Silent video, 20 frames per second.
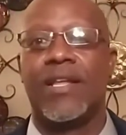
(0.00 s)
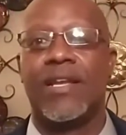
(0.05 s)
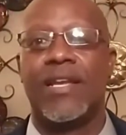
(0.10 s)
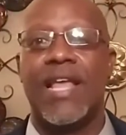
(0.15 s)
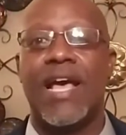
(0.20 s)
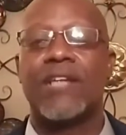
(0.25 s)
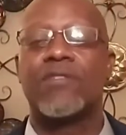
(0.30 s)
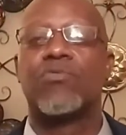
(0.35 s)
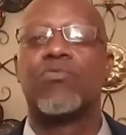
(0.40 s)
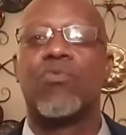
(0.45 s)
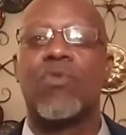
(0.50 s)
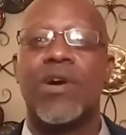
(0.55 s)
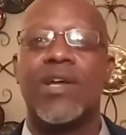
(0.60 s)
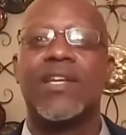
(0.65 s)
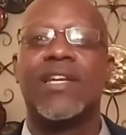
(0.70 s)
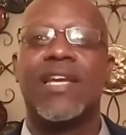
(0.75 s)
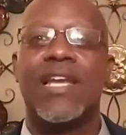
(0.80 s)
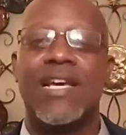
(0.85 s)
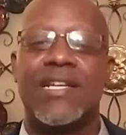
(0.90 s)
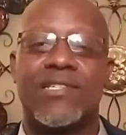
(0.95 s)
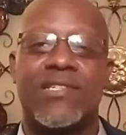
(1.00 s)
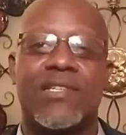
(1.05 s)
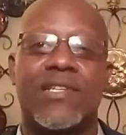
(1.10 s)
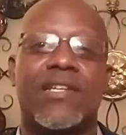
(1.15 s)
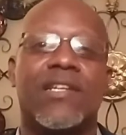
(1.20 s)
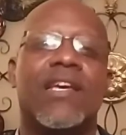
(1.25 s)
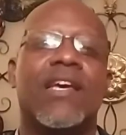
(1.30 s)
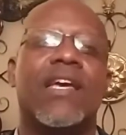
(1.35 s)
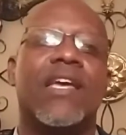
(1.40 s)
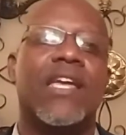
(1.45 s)
That's one
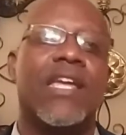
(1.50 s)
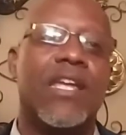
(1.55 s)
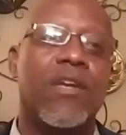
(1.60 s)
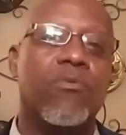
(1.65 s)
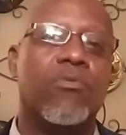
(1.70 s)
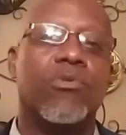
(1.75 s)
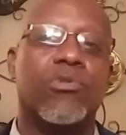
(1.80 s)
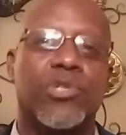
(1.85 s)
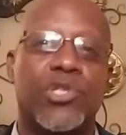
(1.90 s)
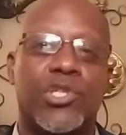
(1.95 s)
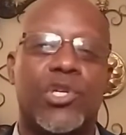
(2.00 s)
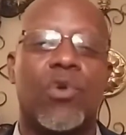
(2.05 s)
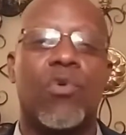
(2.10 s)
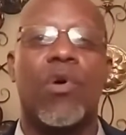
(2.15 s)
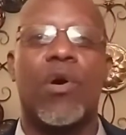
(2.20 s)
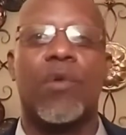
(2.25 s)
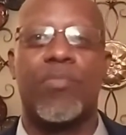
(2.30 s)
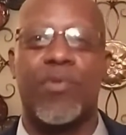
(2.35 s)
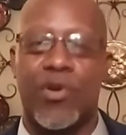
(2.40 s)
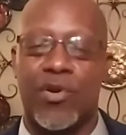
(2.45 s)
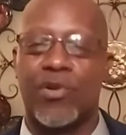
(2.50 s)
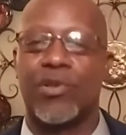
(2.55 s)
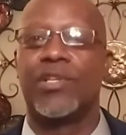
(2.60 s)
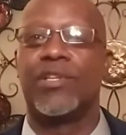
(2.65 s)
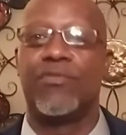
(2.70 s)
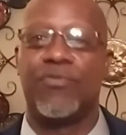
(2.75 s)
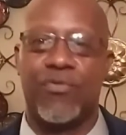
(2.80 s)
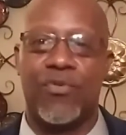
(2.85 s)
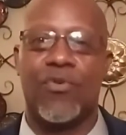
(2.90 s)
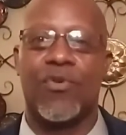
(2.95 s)
lesson he will show up early
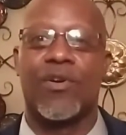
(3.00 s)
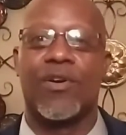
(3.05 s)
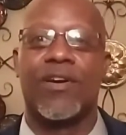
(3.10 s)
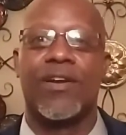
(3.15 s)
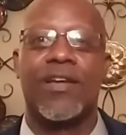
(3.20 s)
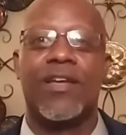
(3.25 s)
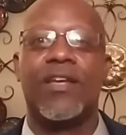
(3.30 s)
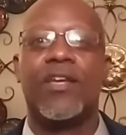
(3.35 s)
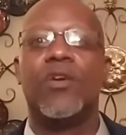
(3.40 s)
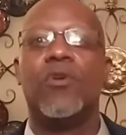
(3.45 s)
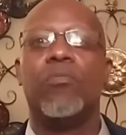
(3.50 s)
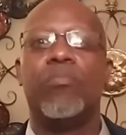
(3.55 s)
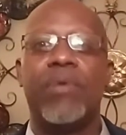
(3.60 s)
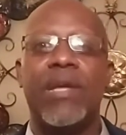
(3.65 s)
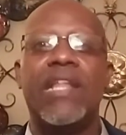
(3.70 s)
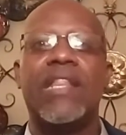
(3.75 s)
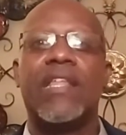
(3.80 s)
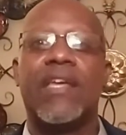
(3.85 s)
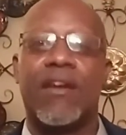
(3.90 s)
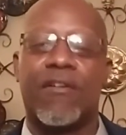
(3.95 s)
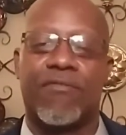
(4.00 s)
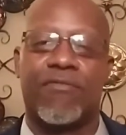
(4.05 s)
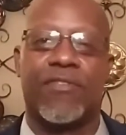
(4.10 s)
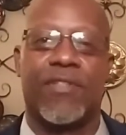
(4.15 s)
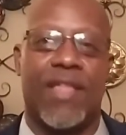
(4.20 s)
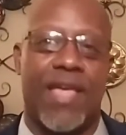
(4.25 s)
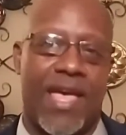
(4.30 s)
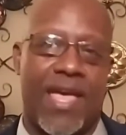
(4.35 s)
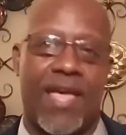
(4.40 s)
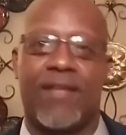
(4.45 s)
for. He'll be there for
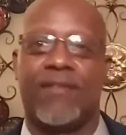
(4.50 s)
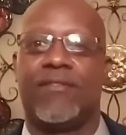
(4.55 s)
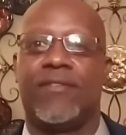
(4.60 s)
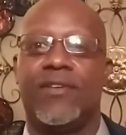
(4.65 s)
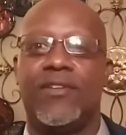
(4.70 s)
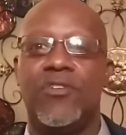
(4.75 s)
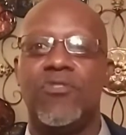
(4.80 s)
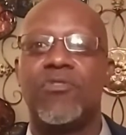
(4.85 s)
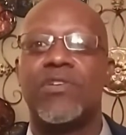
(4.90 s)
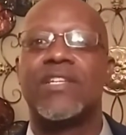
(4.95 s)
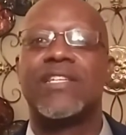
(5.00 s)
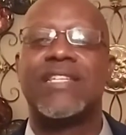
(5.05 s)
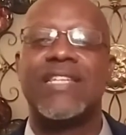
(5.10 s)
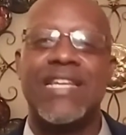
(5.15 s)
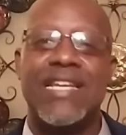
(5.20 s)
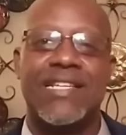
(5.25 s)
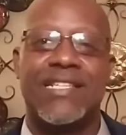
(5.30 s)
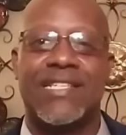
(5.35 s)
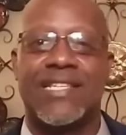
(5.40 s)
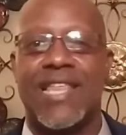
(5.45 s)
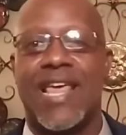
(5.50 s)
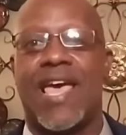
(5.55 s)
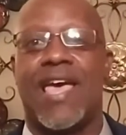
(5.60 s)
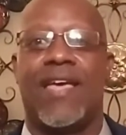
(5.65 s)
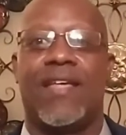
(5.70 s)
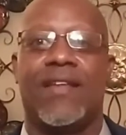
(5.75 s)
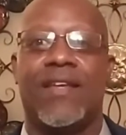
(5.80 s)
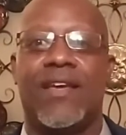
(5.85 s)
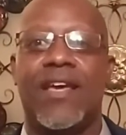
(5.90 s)
that. You could teach that.